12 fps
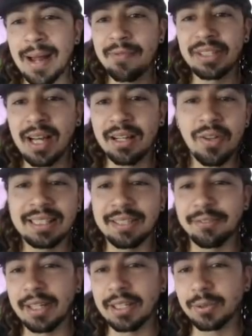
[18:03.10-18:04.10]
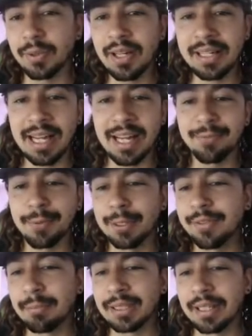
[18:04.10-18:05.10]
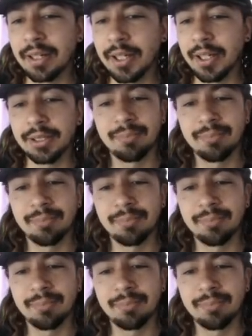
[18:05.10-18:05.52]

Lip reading: kind of not that differential, 38.5% owned.